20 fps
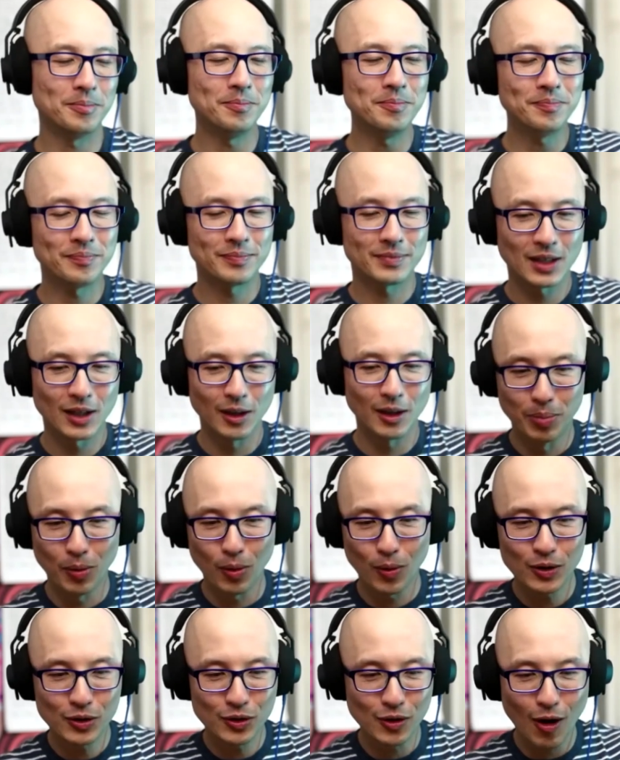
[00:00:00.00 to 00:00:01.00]
The
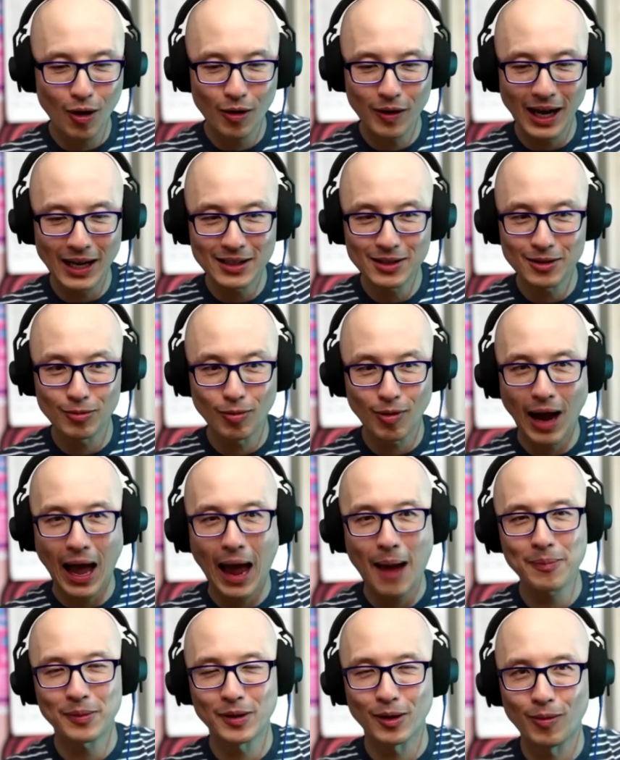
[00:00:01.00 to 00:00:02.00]
boards are all nice and
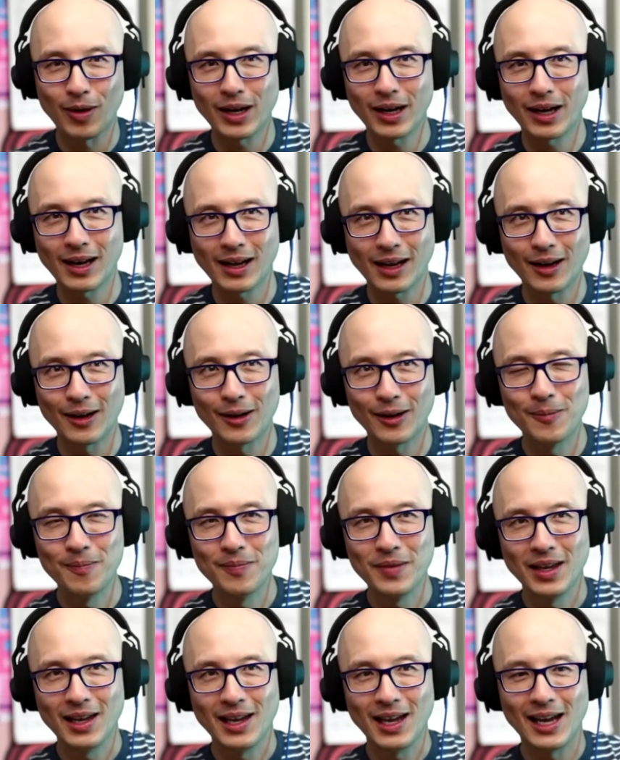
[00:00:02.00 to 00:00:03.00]
wrapped and ready to
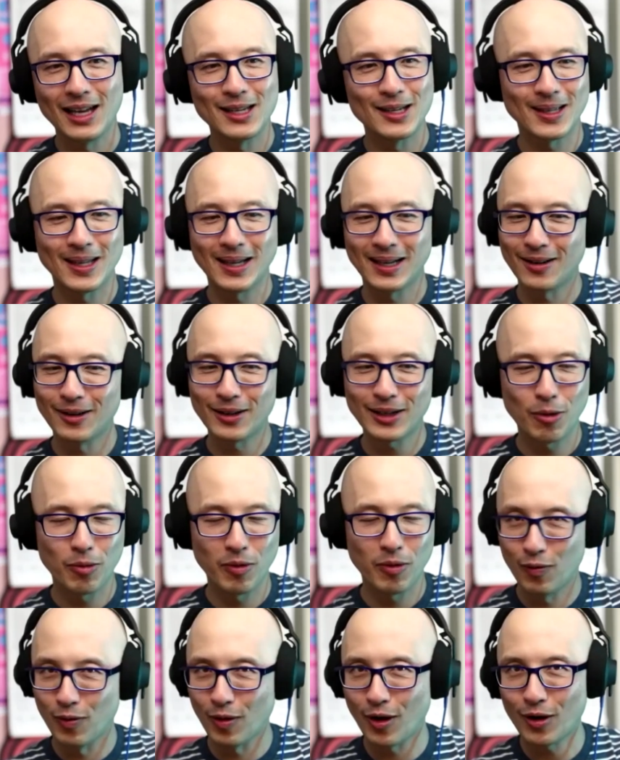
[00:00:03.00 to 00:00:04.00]
go. And you think, okay,
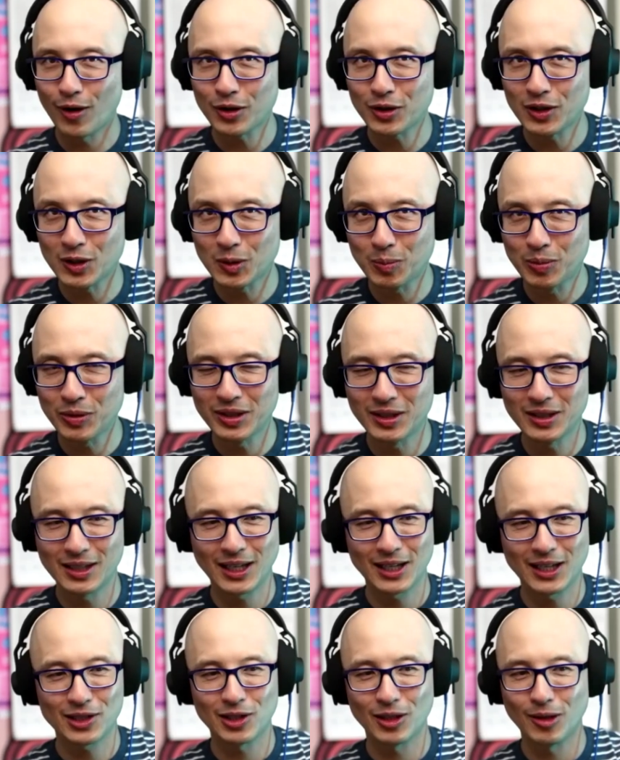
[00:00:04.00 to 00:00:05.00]
we've rehearsed this
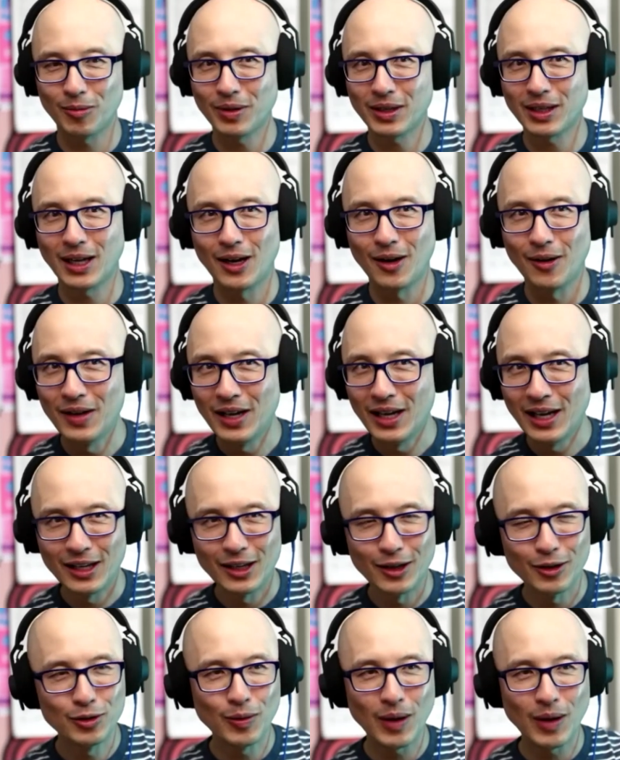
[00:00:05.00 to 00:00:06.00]
presentation. Here we go.
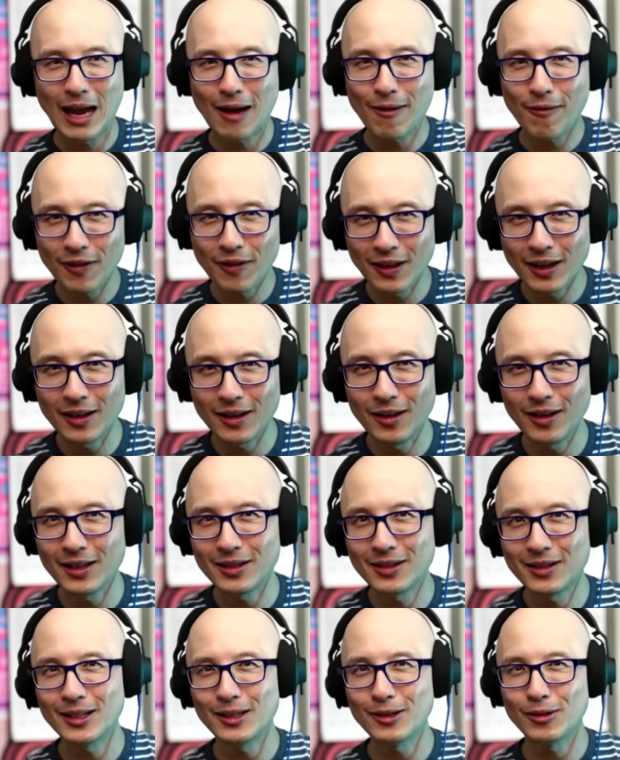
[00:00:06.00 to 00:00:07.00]
You do everything you
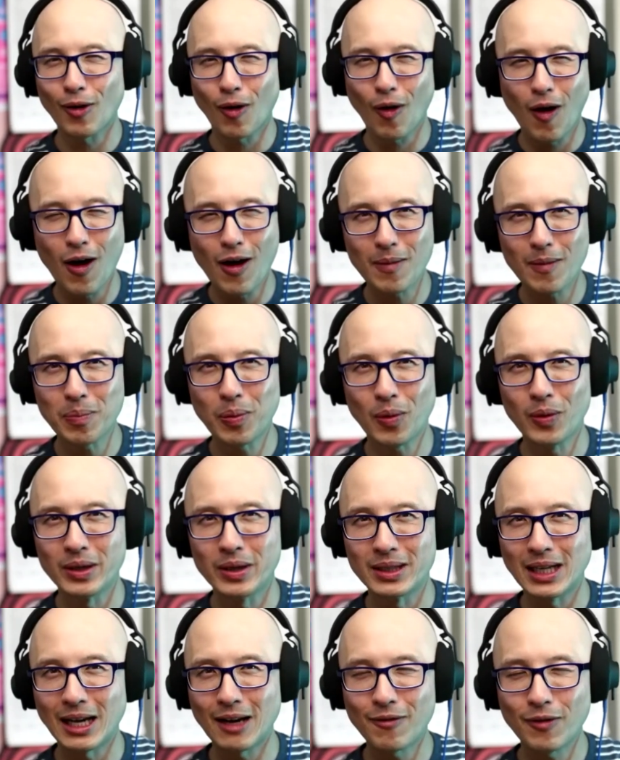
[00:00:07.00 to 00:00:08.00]
need to do. You're on
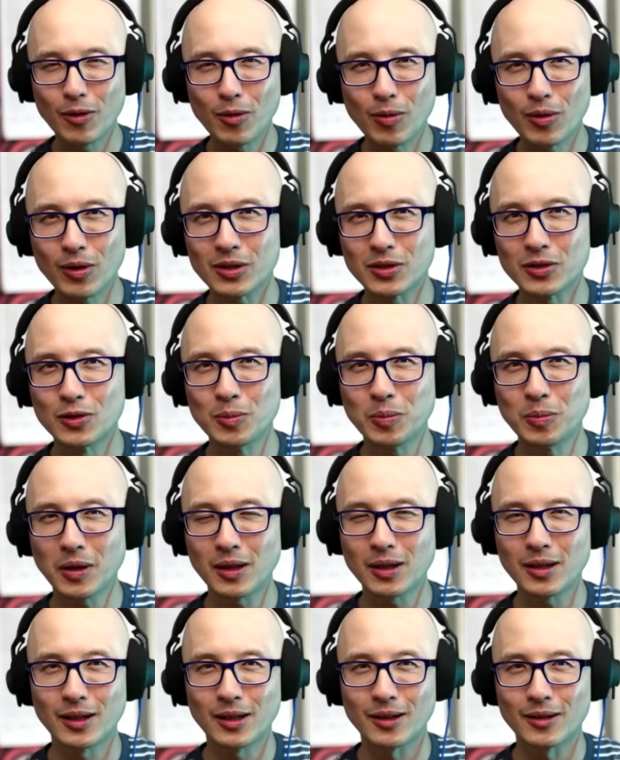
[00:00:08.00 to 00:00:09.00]
point. Every word is super
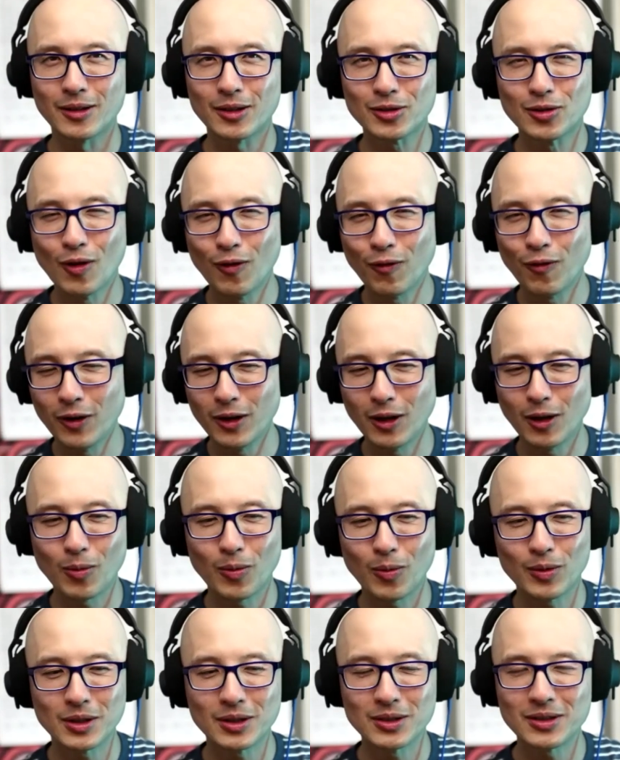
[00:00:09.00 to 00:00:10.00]
clear. There's no filler
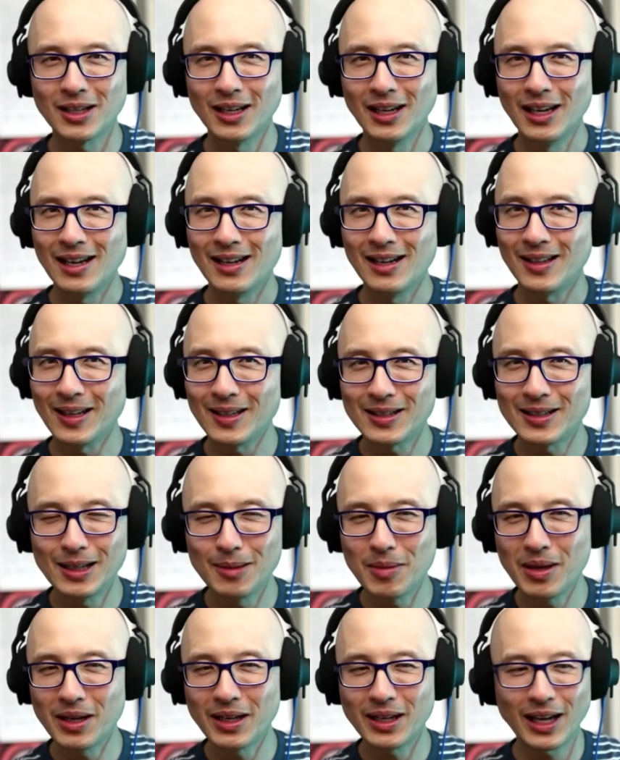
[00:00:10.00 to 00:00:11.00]
words. They
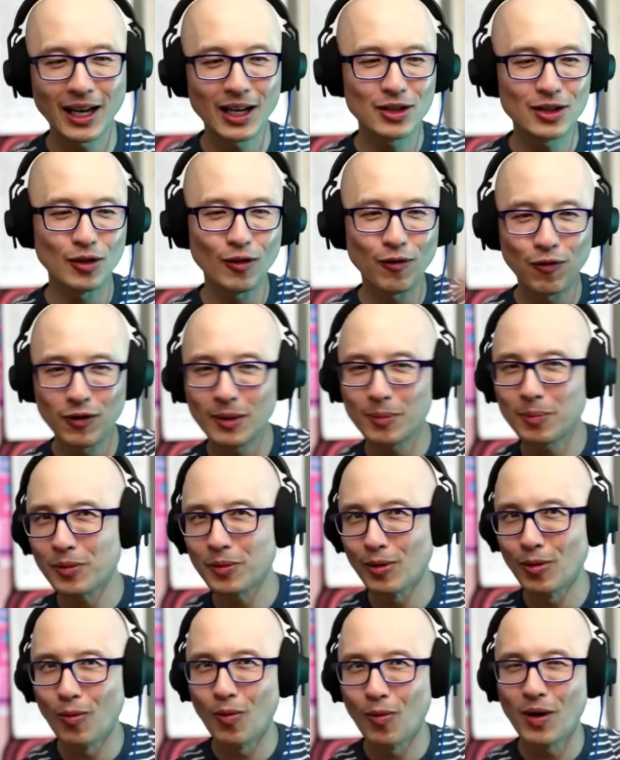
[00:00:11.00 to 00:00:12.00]
seem engaged. You flip
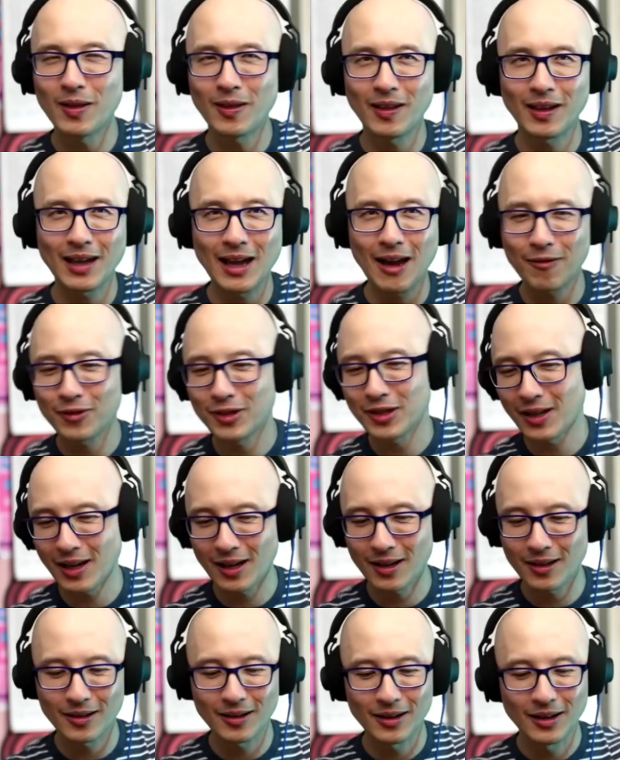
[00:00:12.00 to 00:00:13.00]
through one thing after the
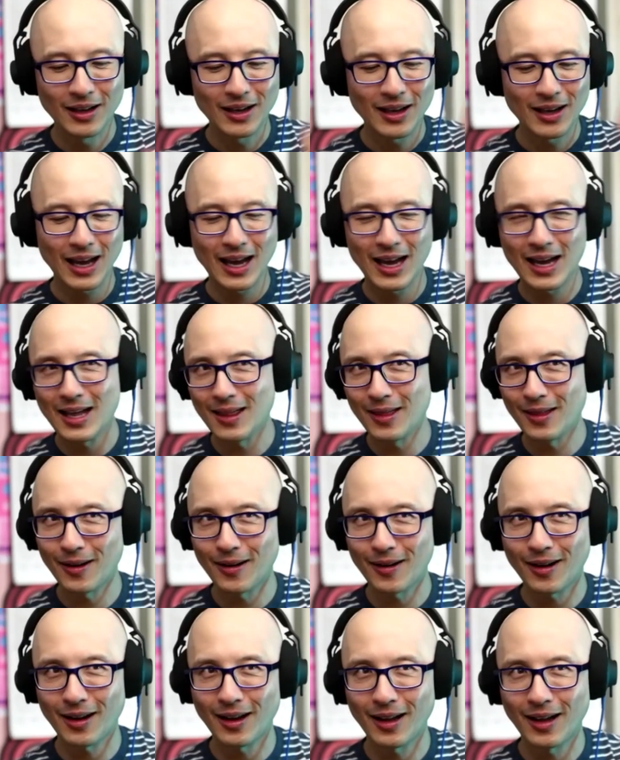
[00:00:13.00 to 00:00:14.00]
other, and
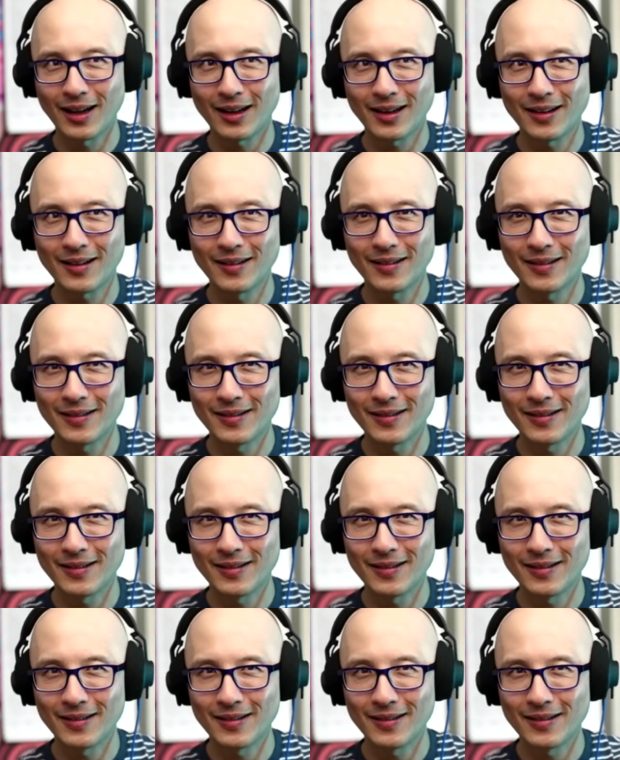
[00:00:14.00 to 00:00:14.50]
they're like,